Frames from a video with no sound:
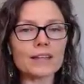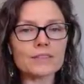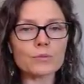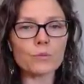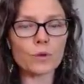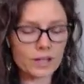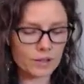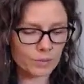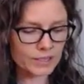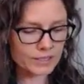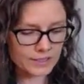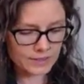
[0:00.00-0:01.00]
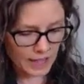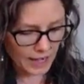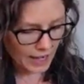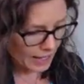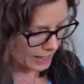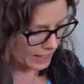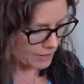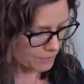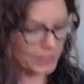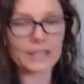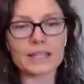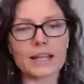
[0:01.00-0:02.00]
one of the places that I
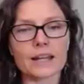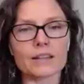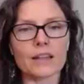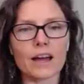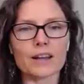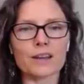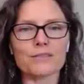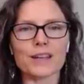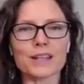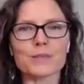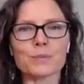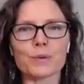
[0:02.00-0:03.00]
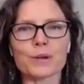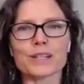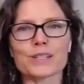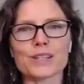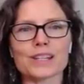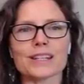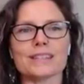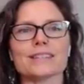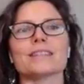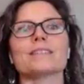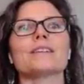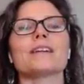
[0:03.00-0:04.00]
might get a lot of inspiration, is
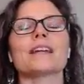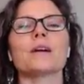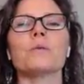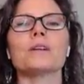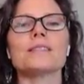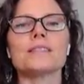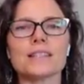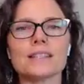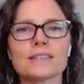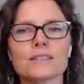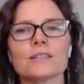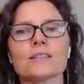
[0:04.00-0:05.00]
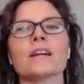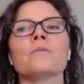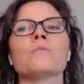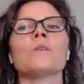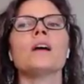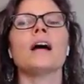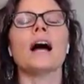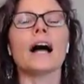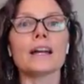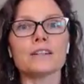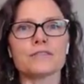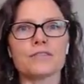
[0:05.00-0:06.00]
like looking at what's seasonal and
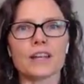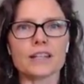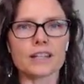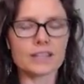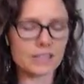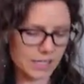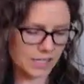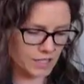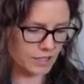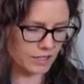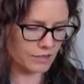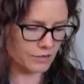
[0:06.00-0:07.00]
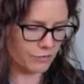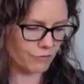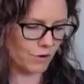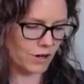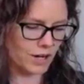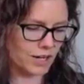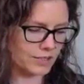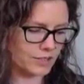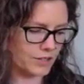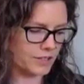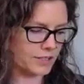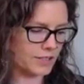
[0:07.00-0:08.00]
Ayurvedically good for us
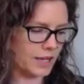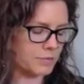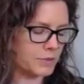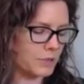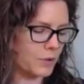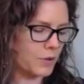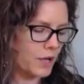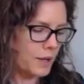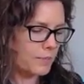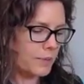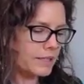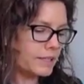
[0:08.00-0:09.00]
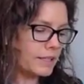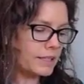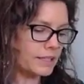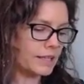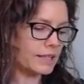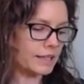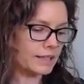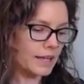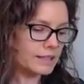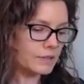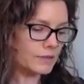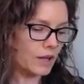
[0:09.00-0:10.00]
during this time. So basically, like,
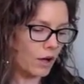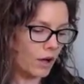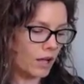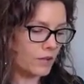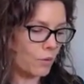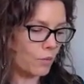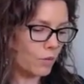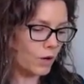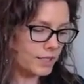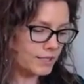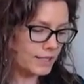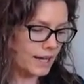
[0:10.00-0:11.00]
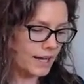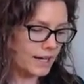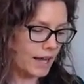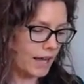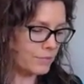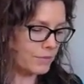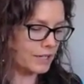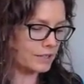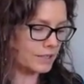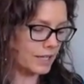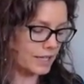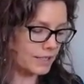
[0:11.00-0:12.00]
that's on the one side, I'm going to
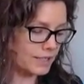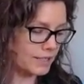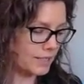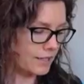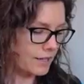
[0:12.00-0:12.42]
list